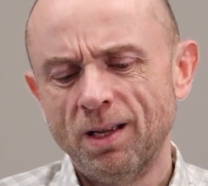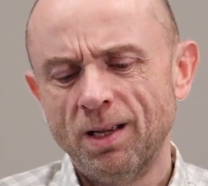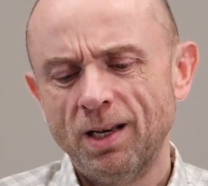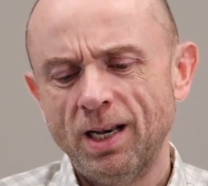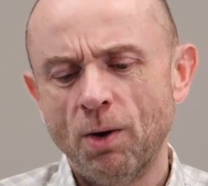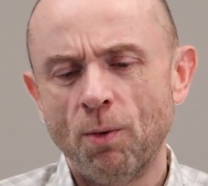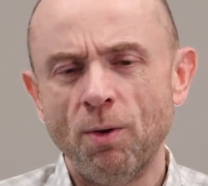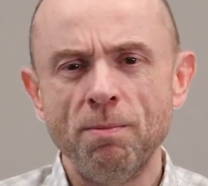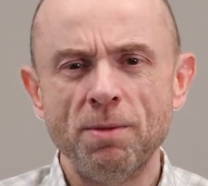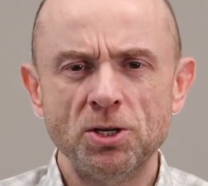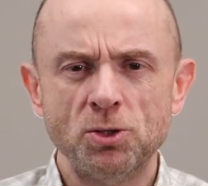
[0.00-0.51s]

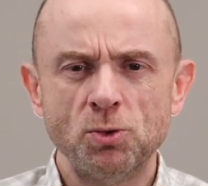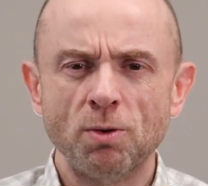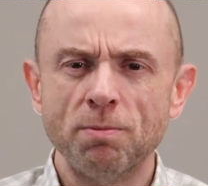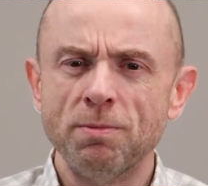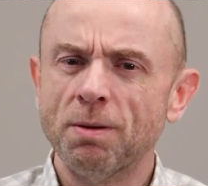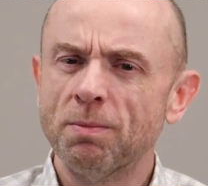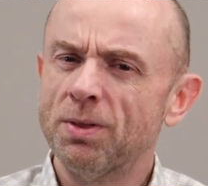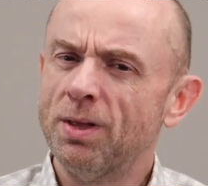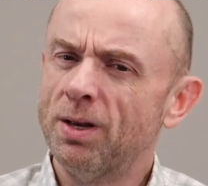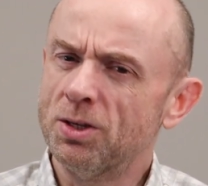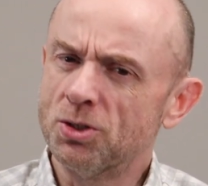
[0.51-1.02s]
Now, we must
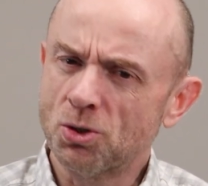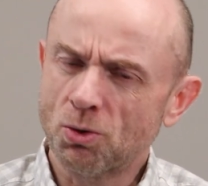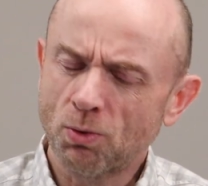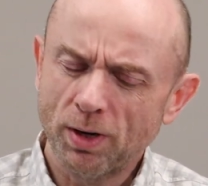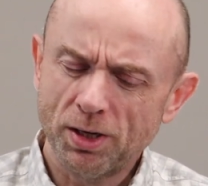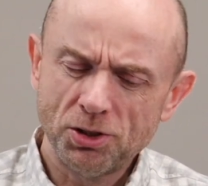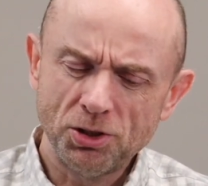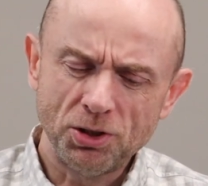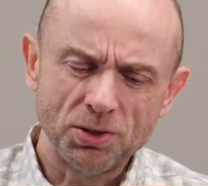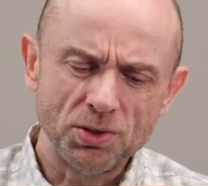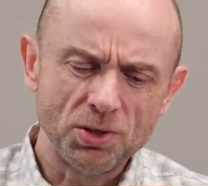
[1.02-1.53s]
remember that as
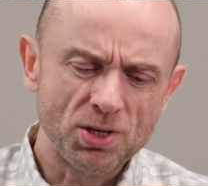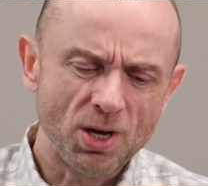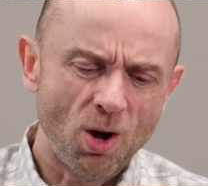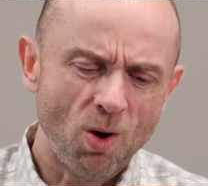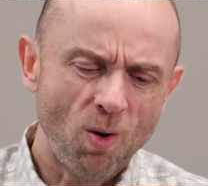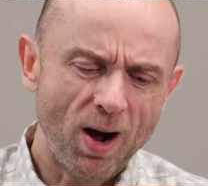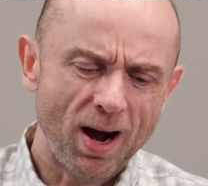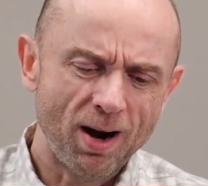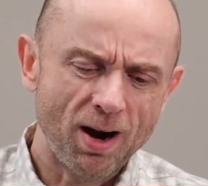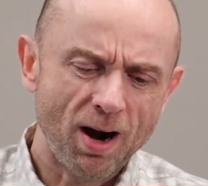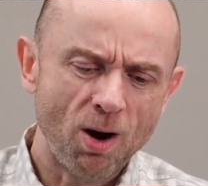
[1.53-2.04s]
Christians, though,
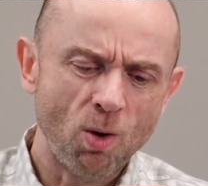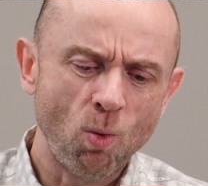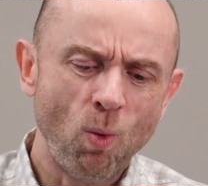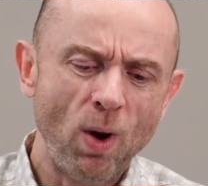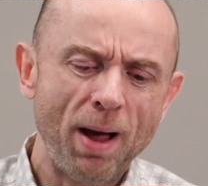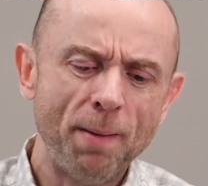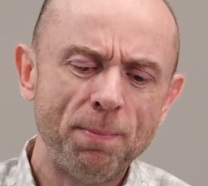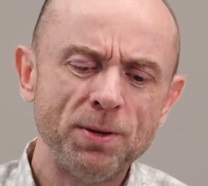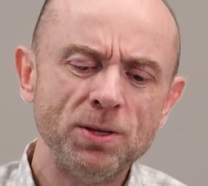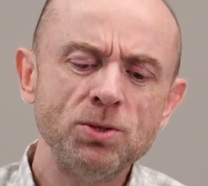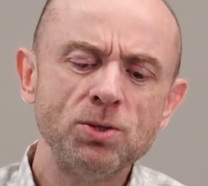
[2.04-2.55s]
our
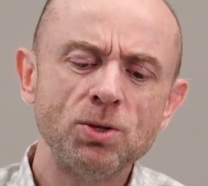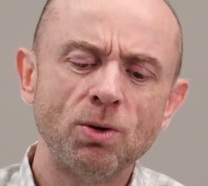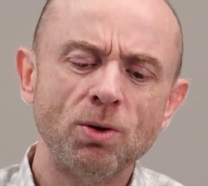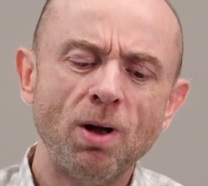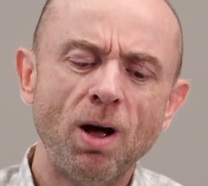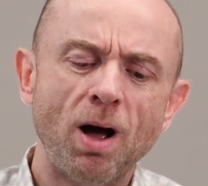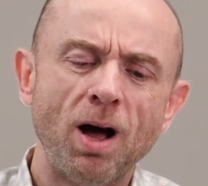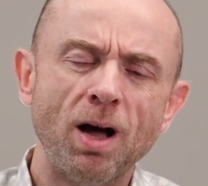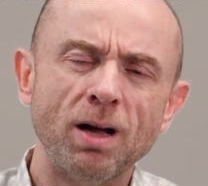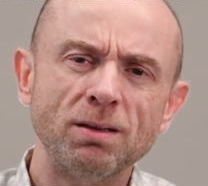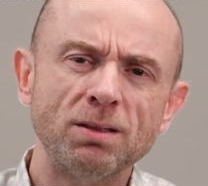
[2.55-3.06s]
weapons are
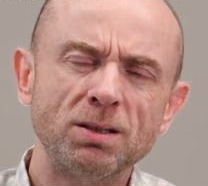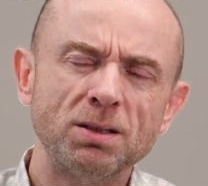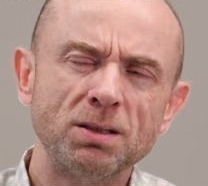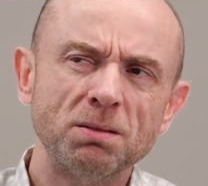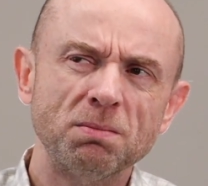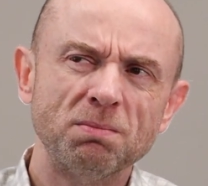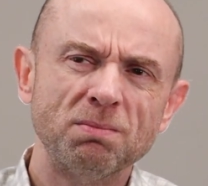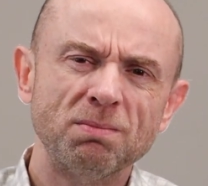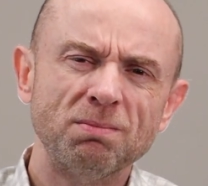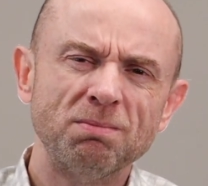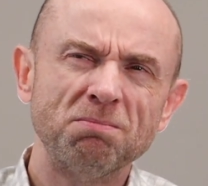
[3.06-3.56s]
not
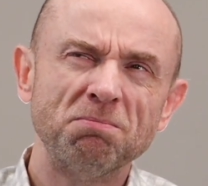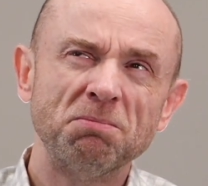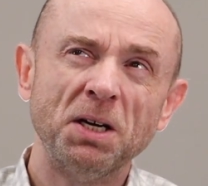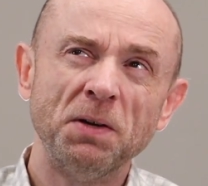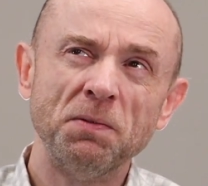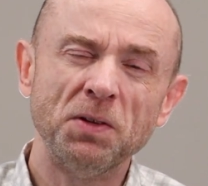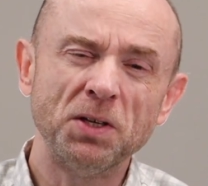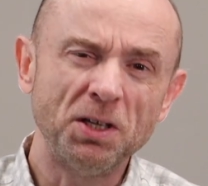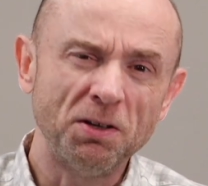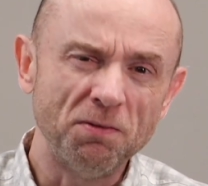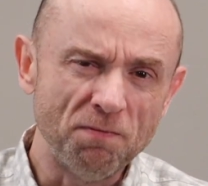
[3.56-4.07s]
of
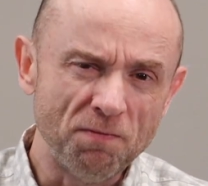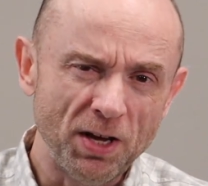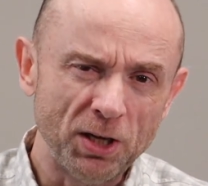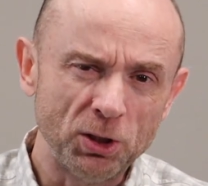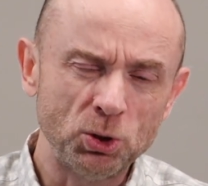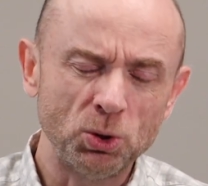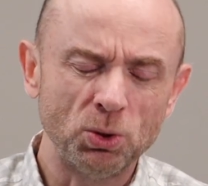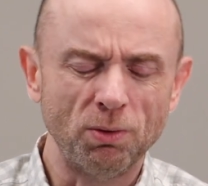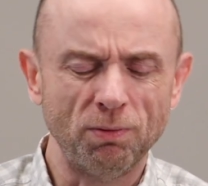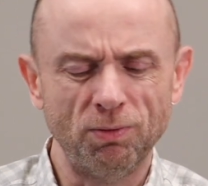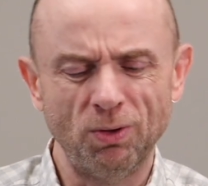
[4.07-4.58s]
the
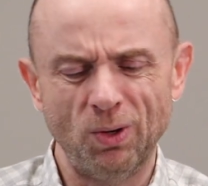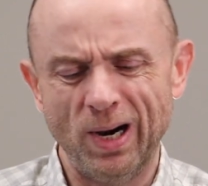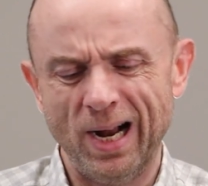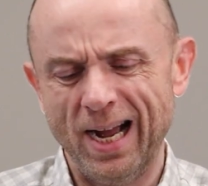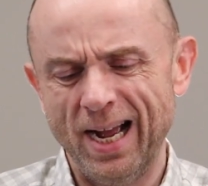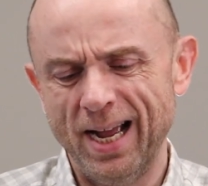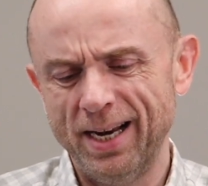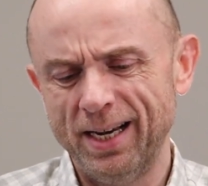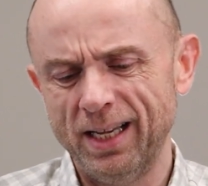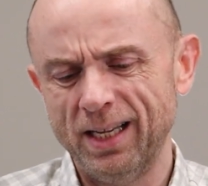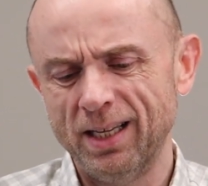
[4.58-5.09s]
conventional
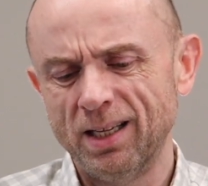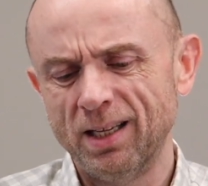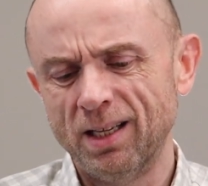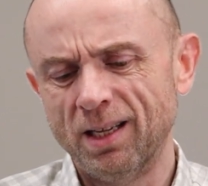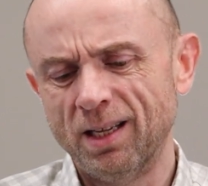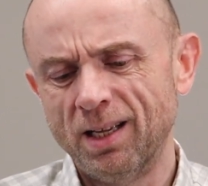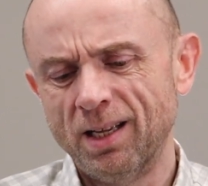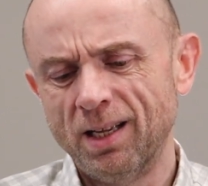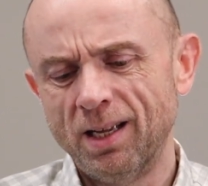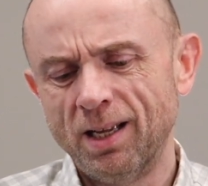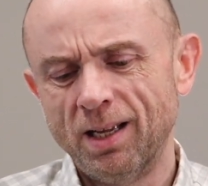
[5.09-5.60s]
variety.
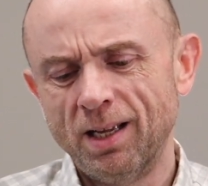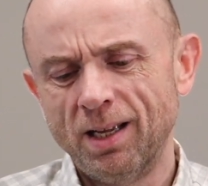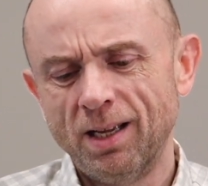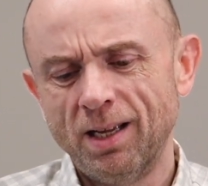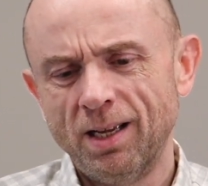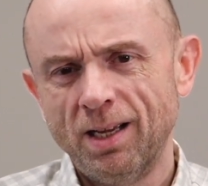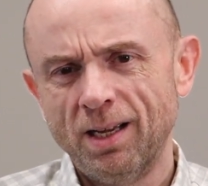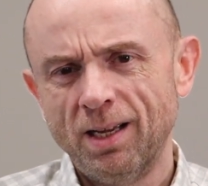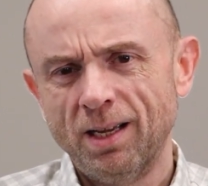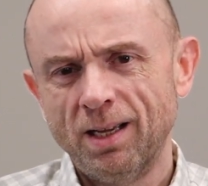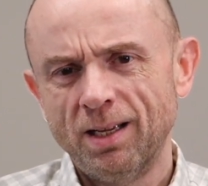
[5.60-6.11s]

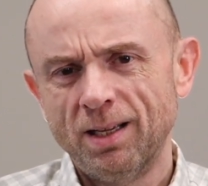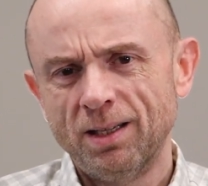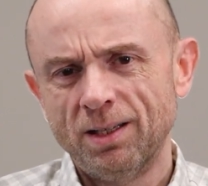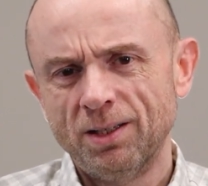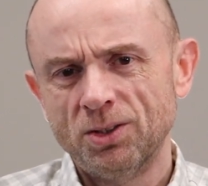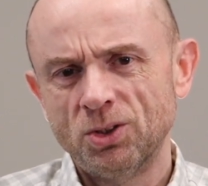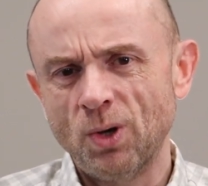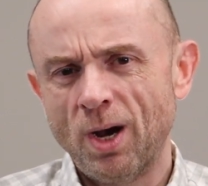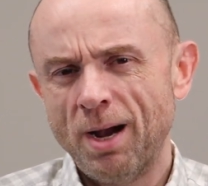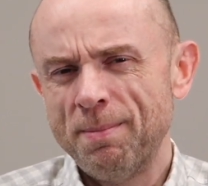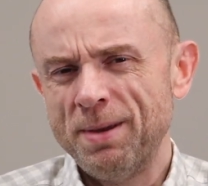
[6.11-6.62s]

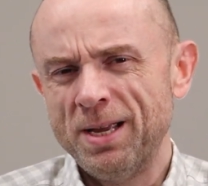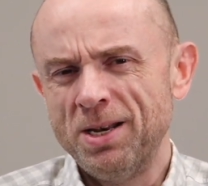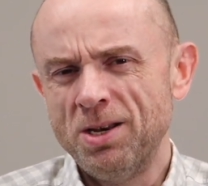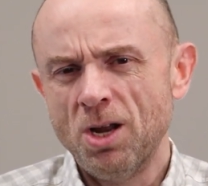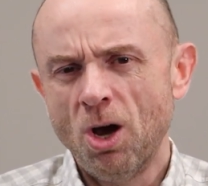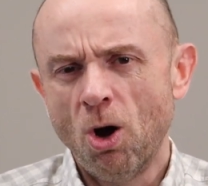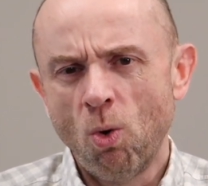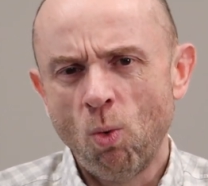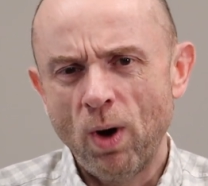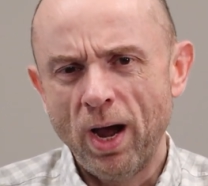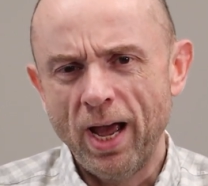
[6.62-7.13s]
So I'm in
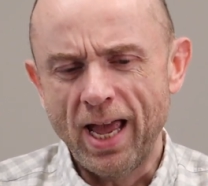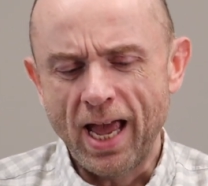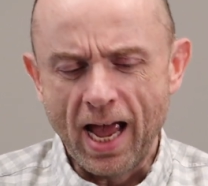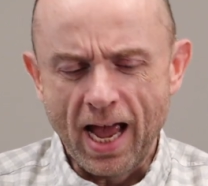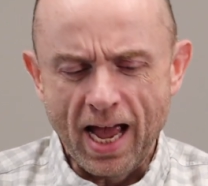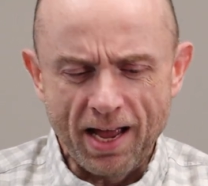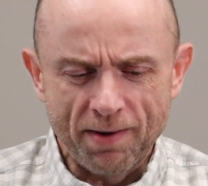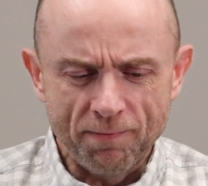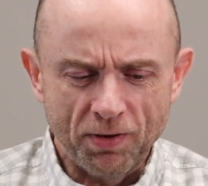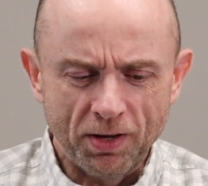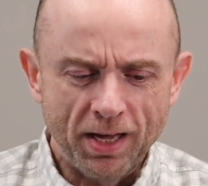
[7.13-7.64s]
no way
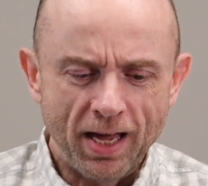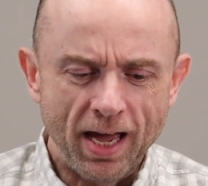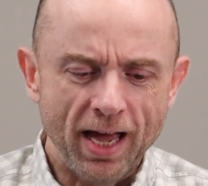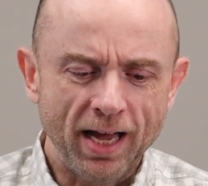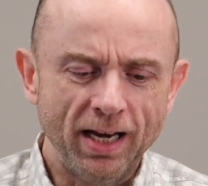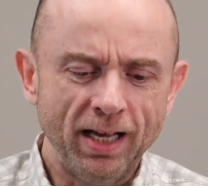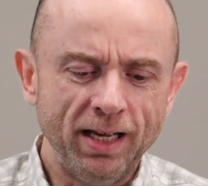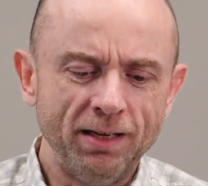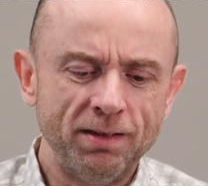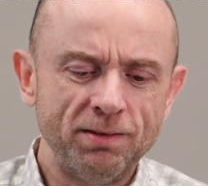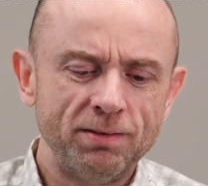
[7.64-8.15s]

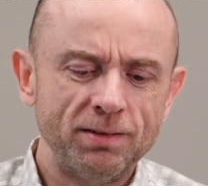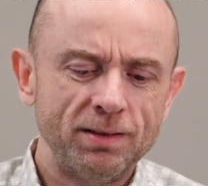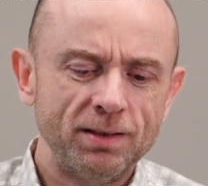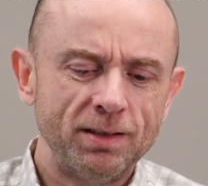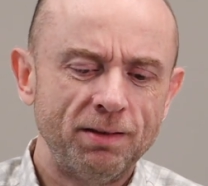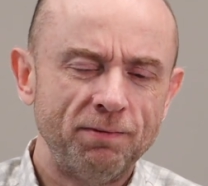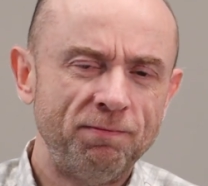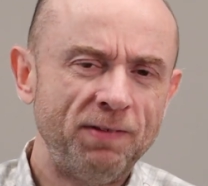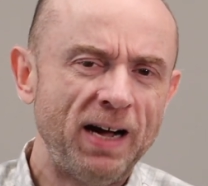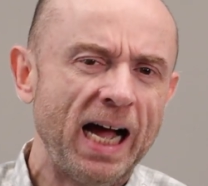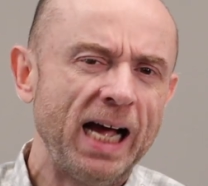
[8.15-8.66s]
advocating
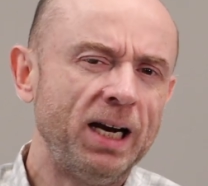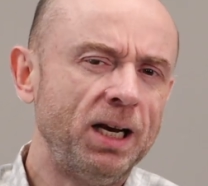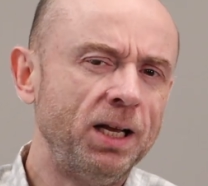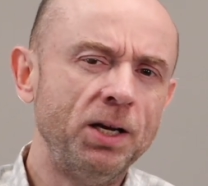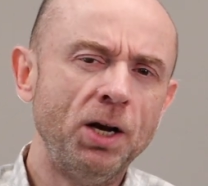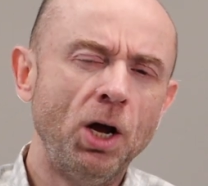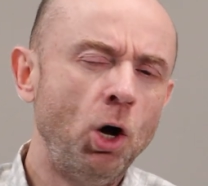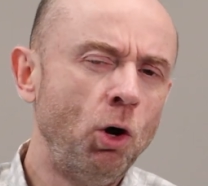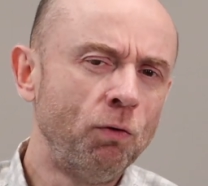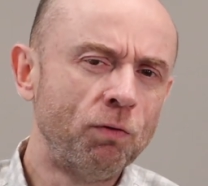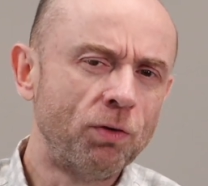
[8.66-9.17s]
a
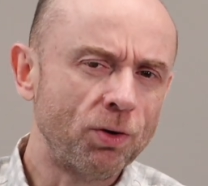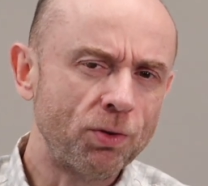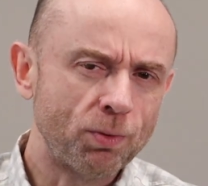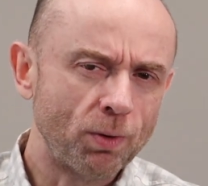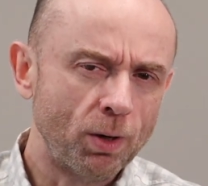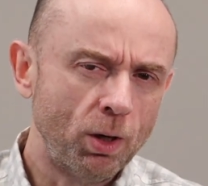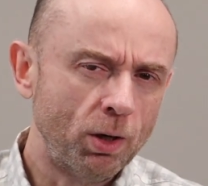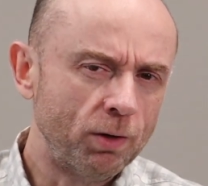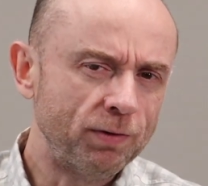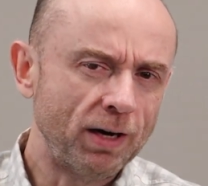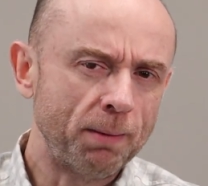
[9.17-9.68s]
violent
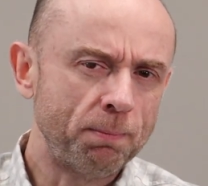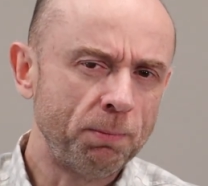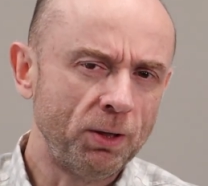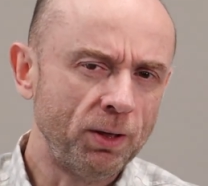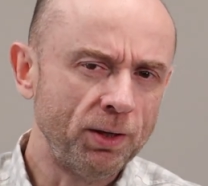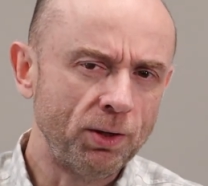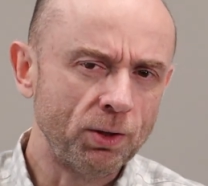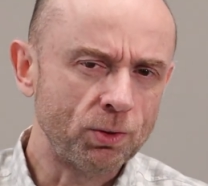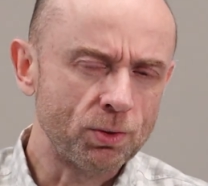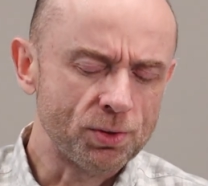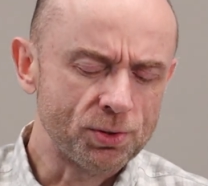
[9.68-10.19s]
overthrow of our
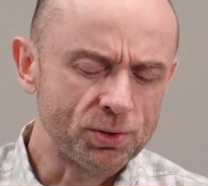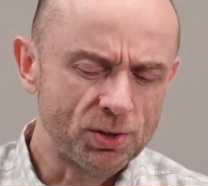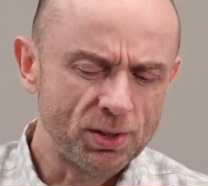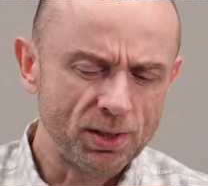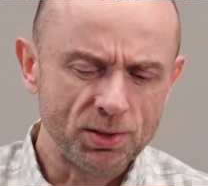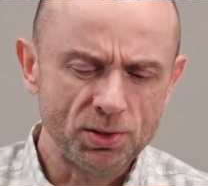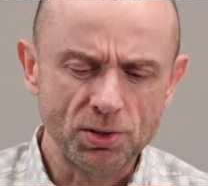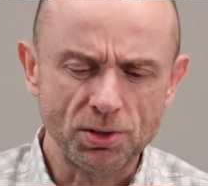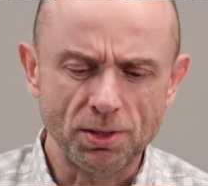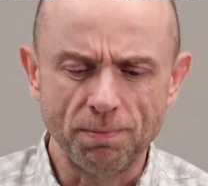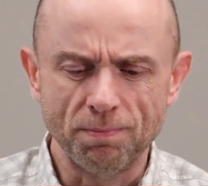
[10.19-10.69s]
political
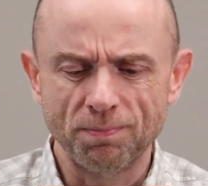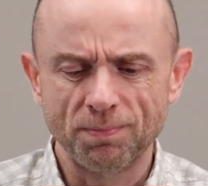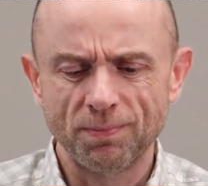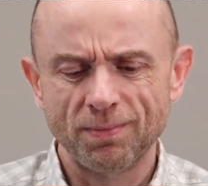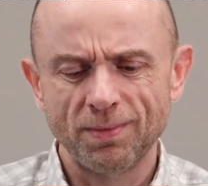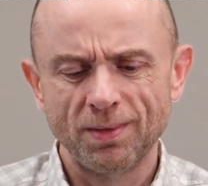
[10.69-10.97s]
system.